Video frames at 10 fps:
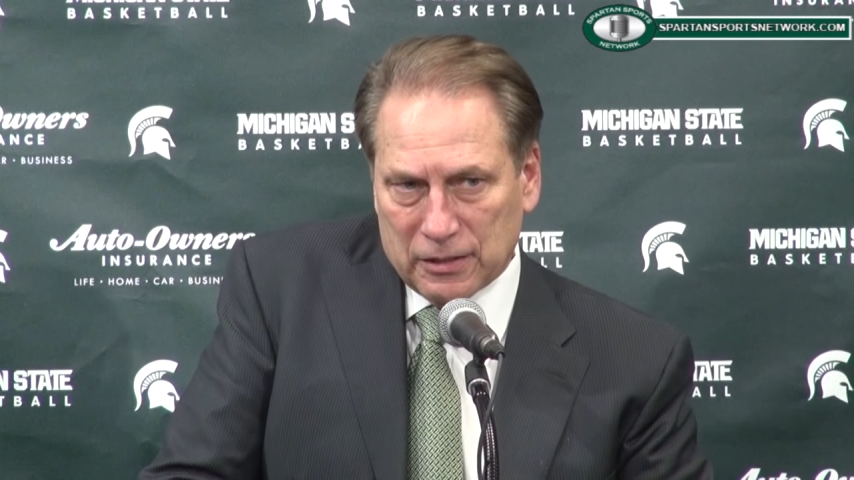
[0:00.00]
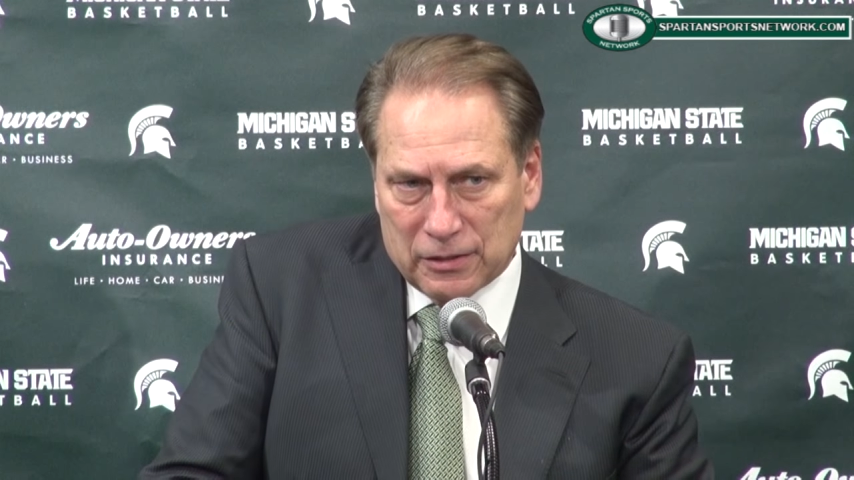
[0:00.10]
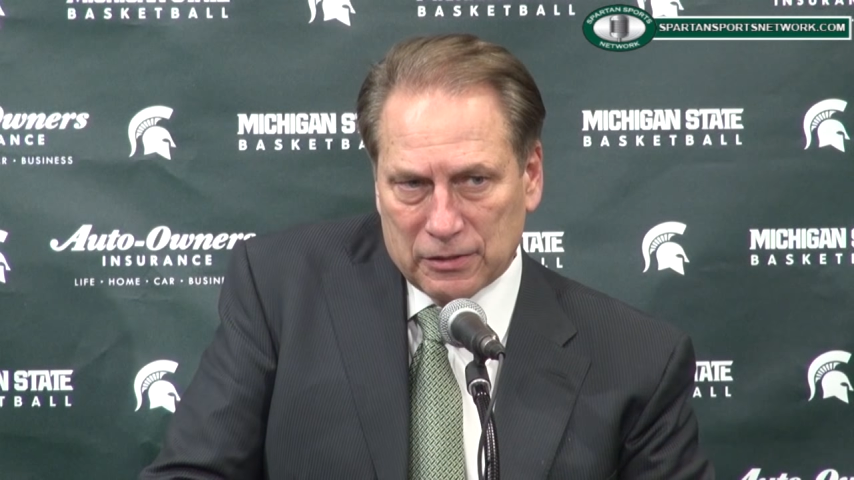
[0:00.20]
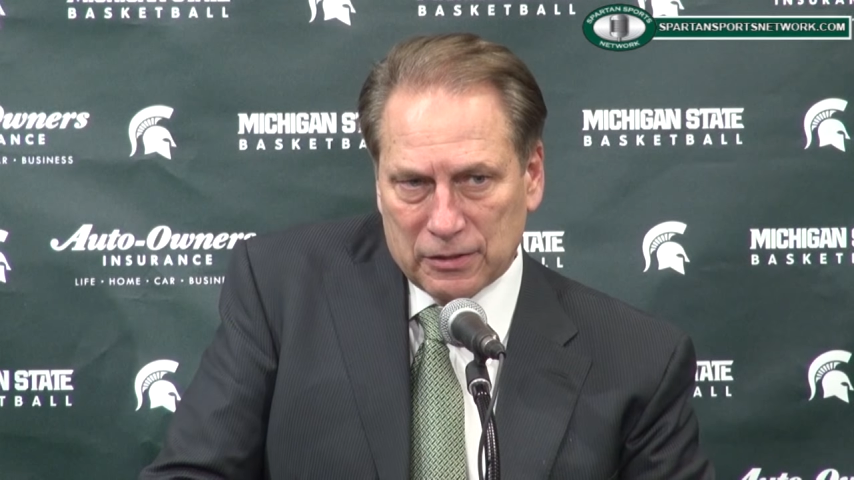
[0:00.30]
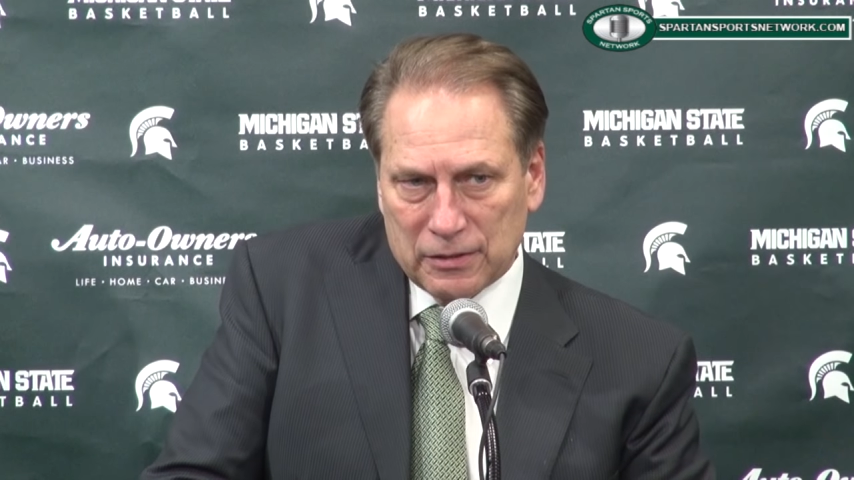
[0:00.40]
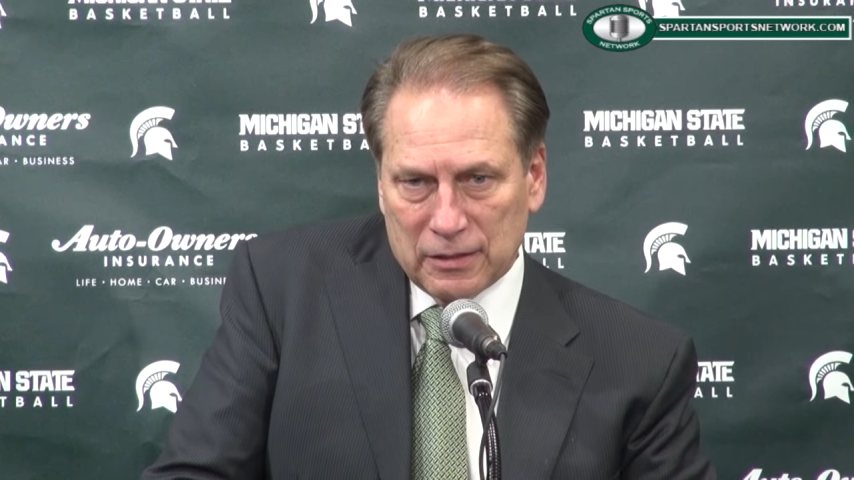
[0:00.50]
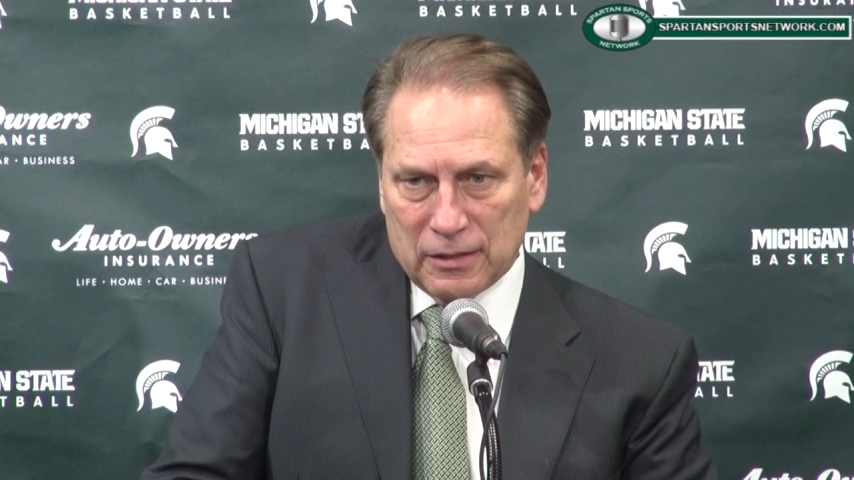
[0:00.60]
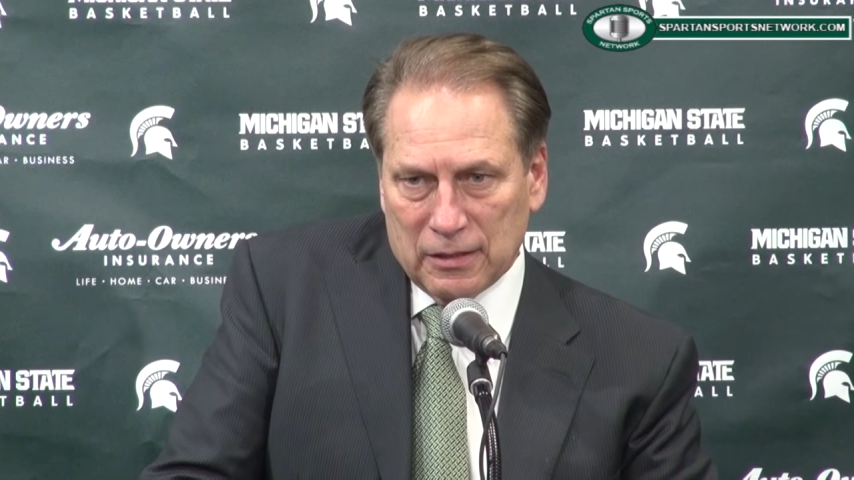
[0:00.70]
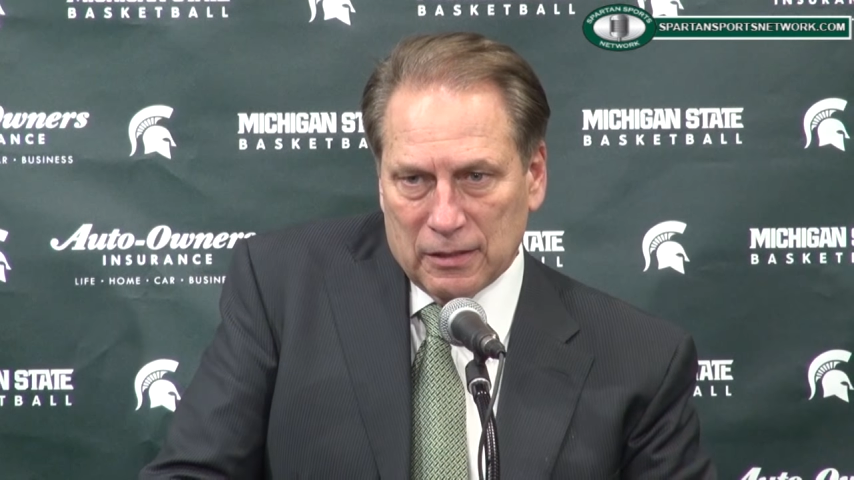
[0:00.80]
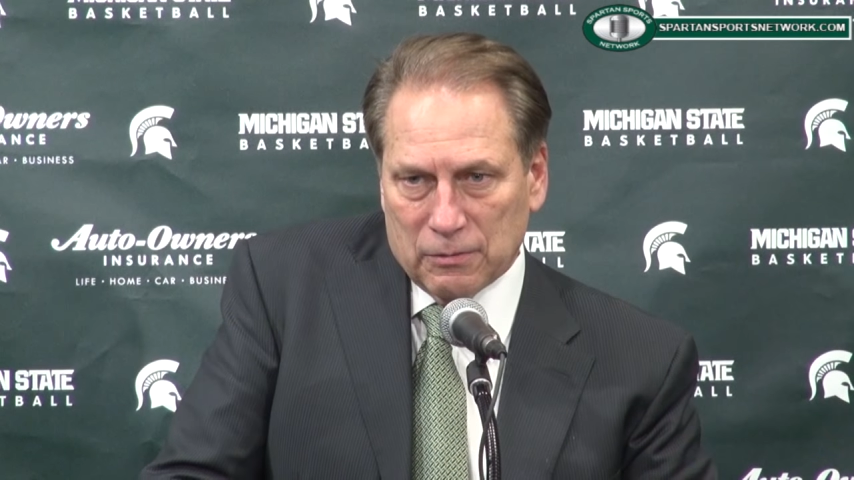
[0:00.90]
is
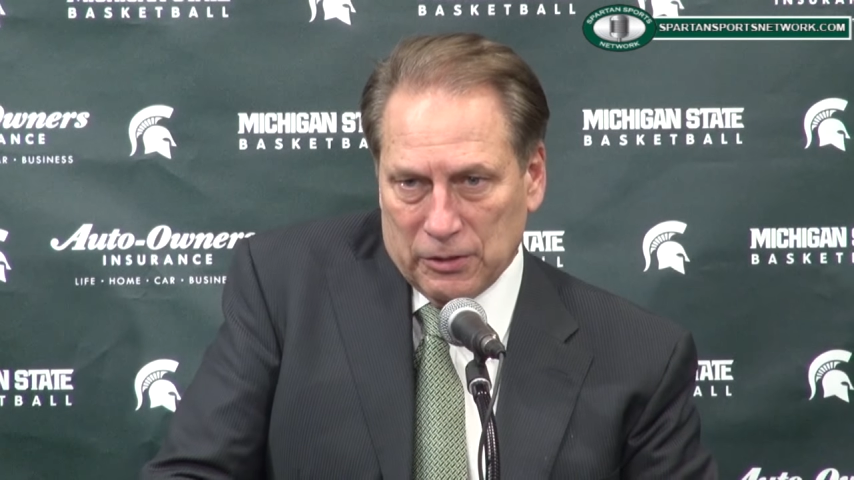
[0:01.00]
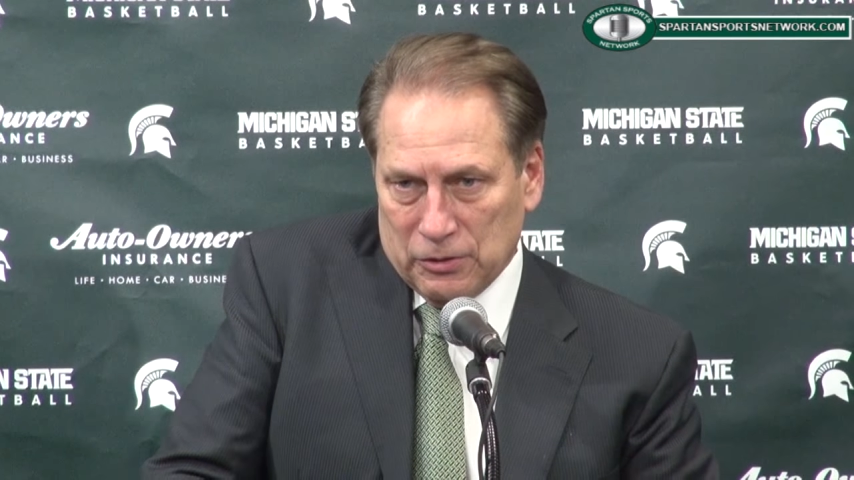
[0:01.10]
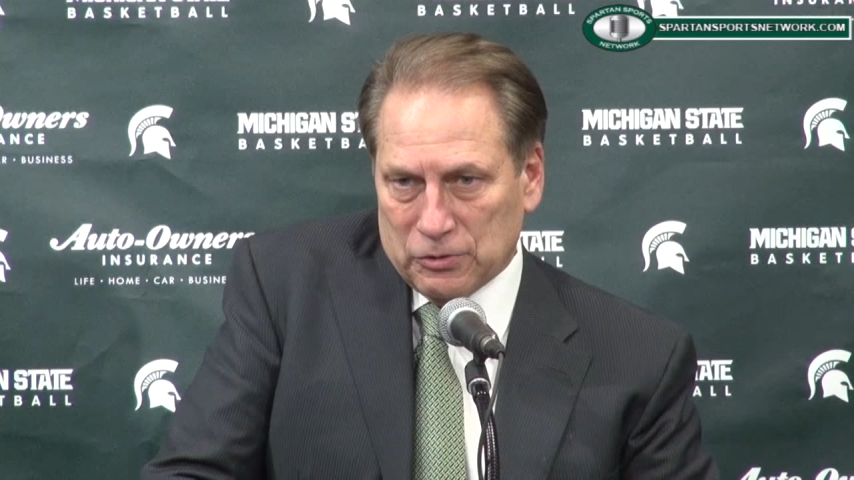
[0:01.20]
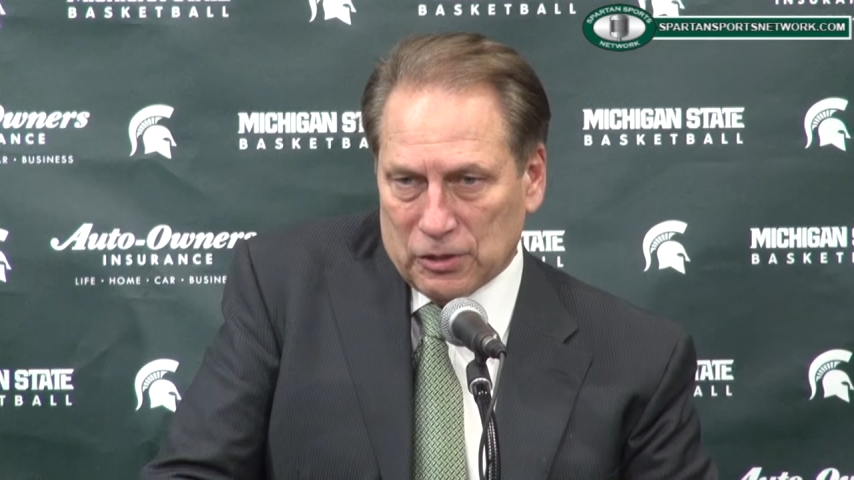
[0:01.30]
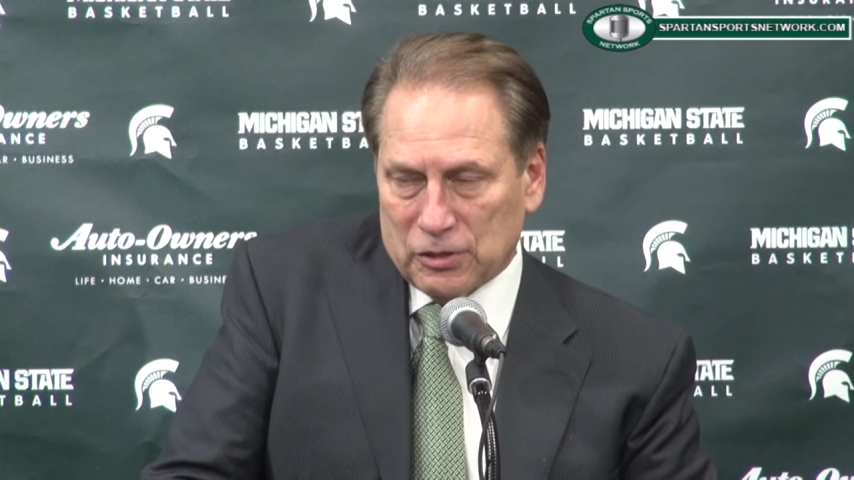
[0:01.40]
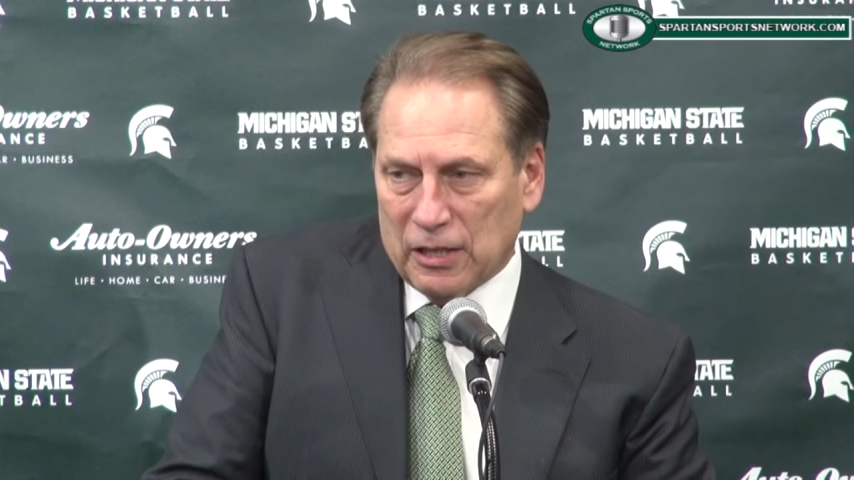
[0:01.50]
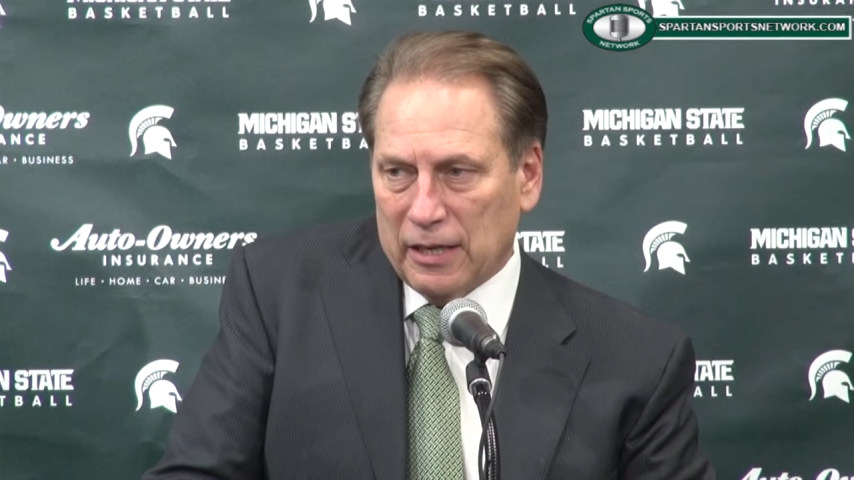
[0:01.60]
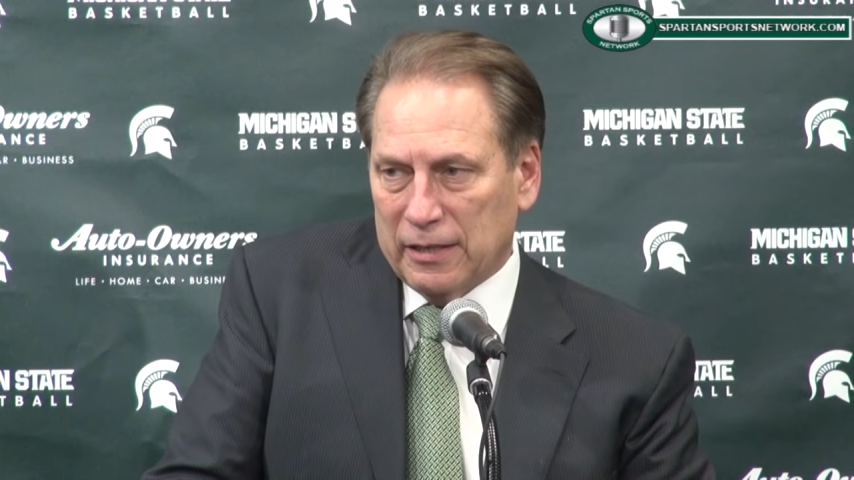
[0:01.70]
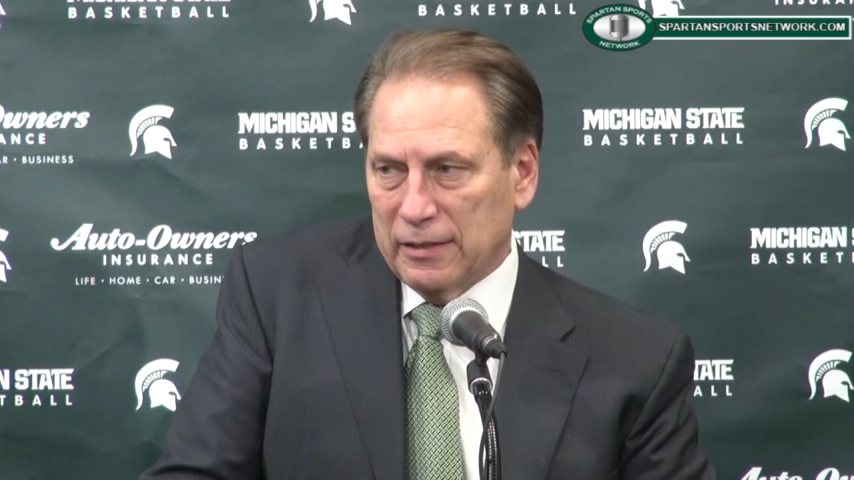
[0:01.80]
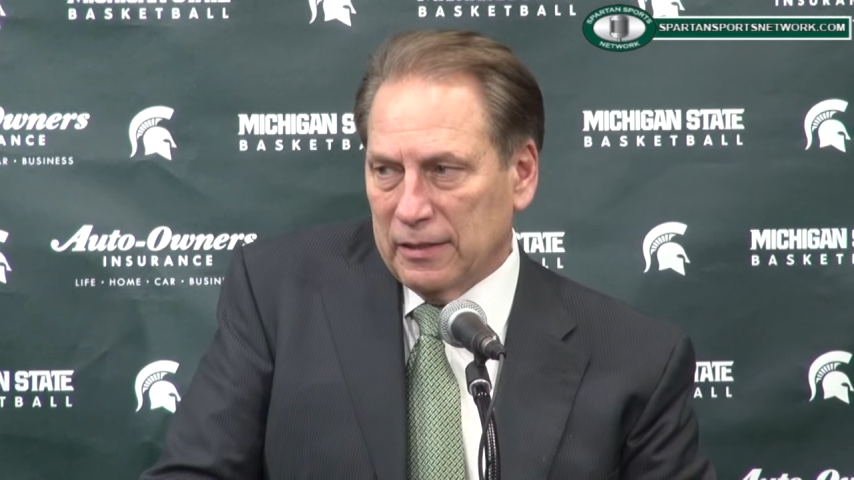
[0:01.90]
what you just said.